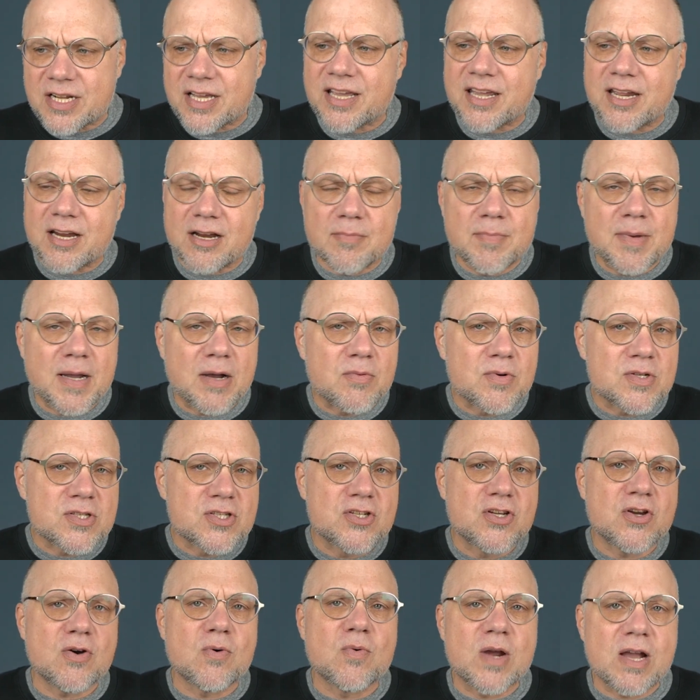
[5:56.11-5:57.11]
I care about what's
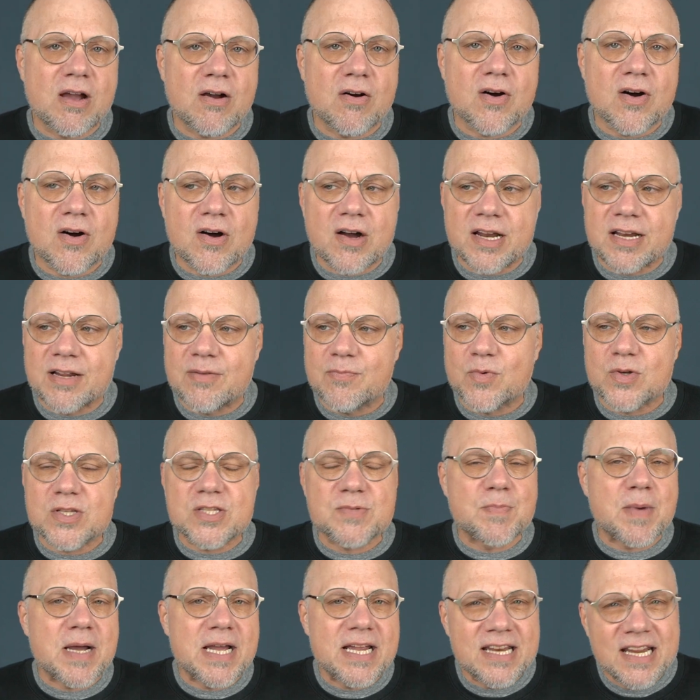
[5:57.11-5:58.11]
going on and
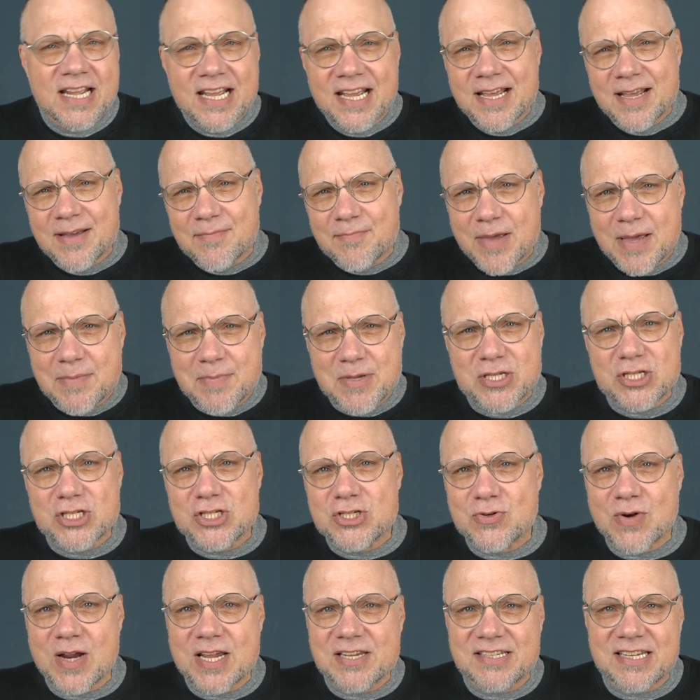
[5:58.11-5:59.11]
what's maybe
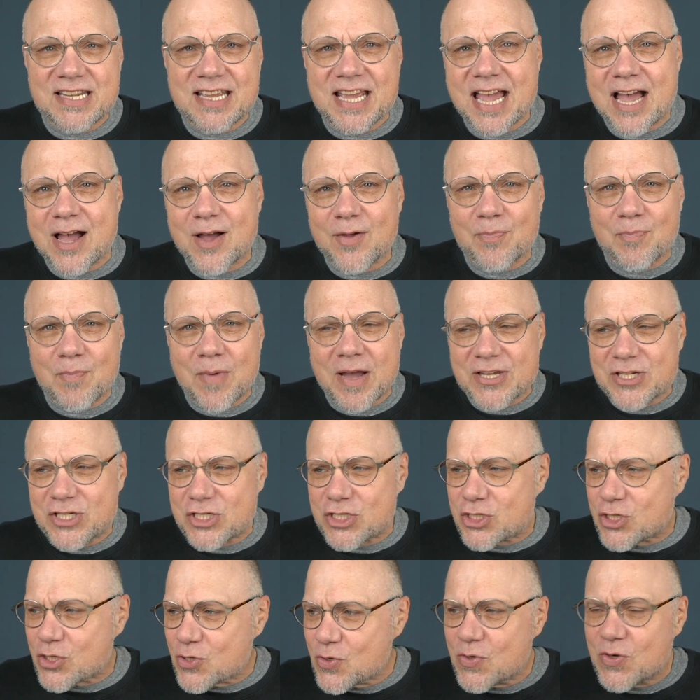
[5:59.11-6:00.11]
stressing out my
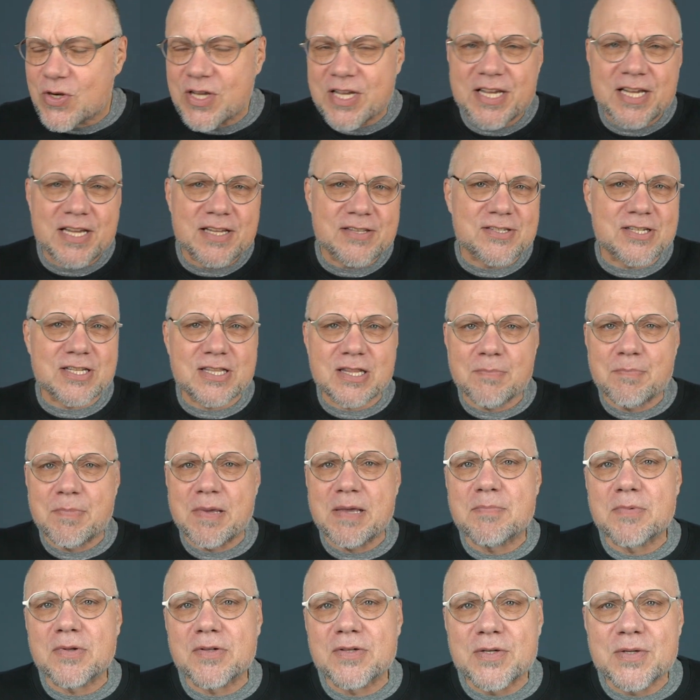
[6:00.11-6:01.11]
students and the
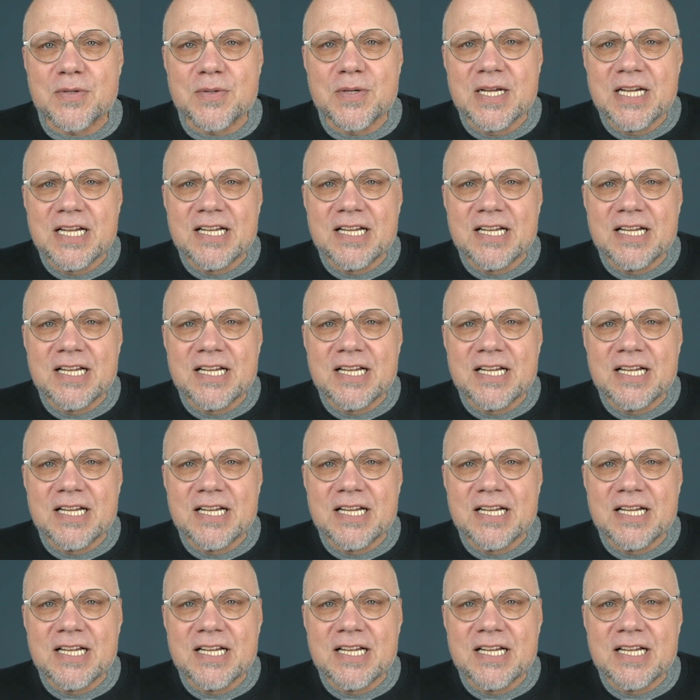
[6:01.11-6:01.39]
people who